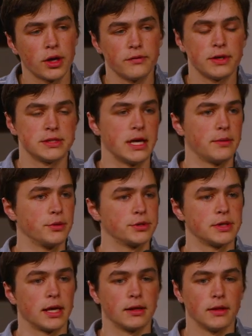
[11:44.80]
will give
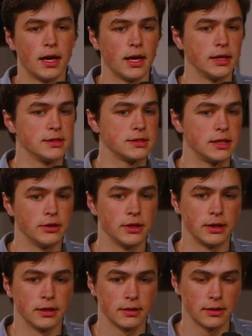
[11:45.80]
examples like lying and
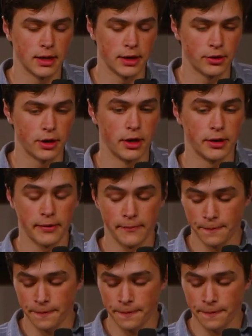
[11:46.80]
stealing later on,